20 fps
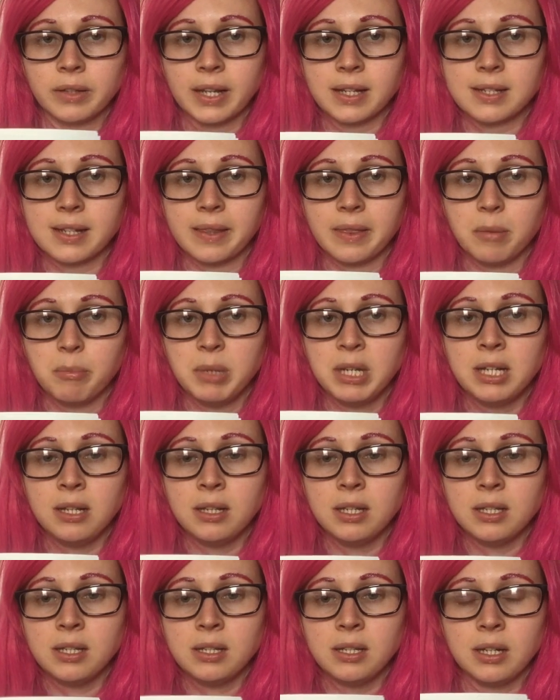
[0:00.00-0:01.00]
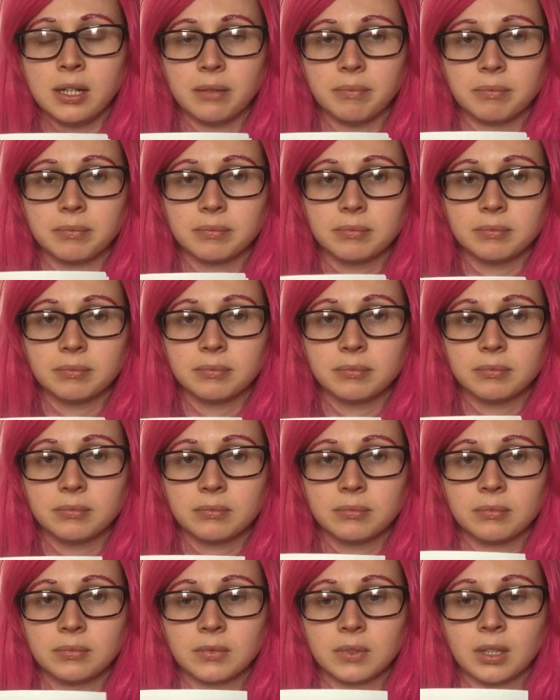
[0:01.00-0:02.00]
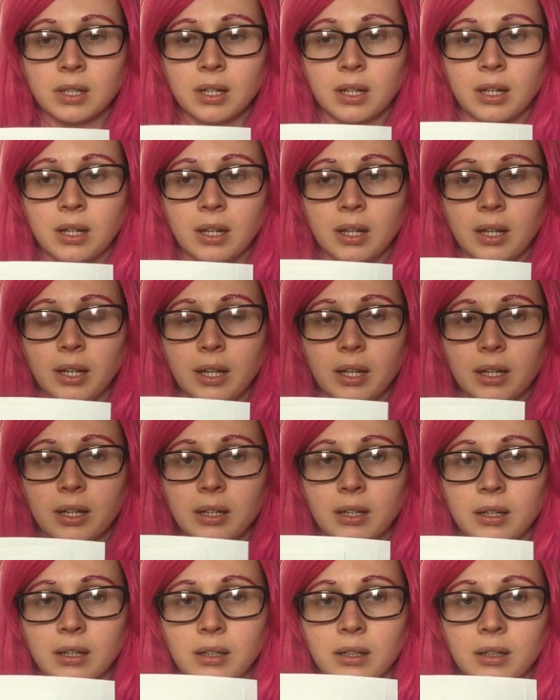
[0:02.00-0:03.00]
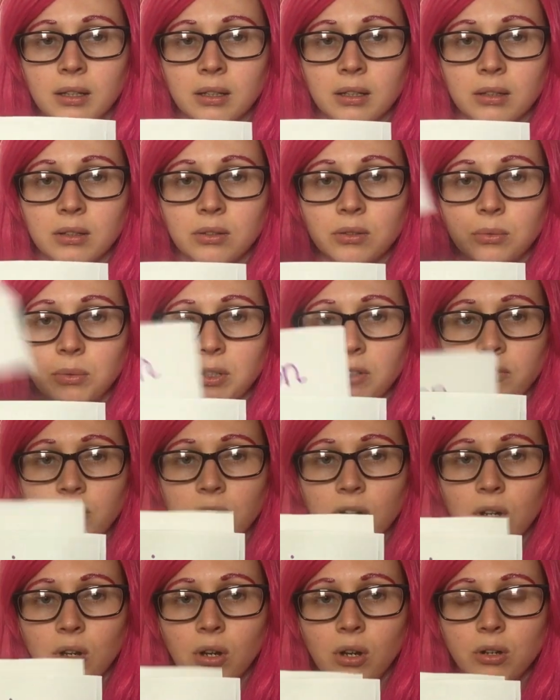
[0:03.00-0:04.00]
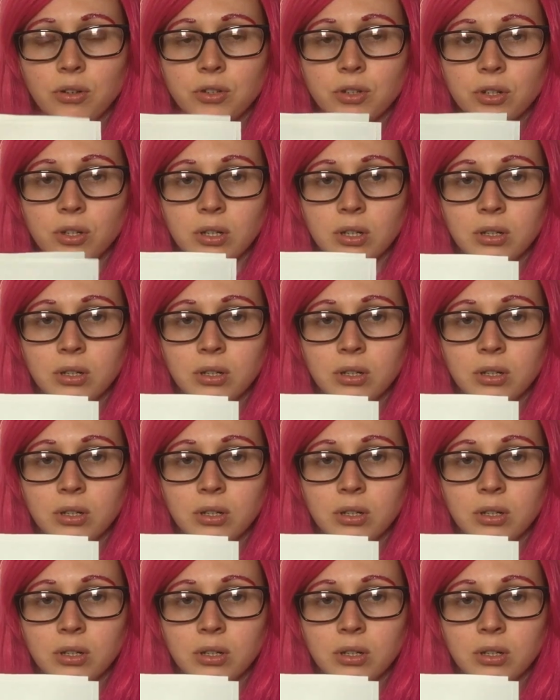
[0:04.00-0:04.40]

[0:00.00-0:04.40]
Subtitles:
that's in the middle, isn't it? And we've got